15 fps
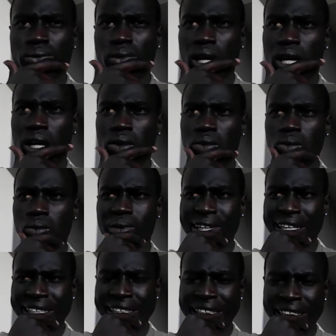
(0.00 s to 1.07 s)
uh, when
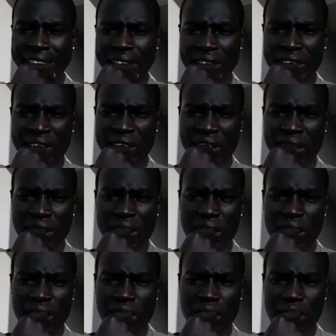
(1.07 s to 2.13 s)
I did the
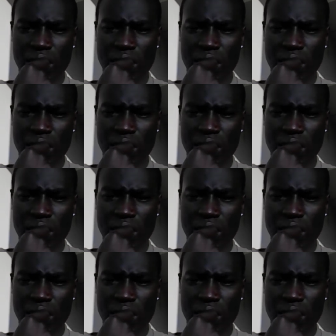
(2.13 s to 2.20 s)
uh,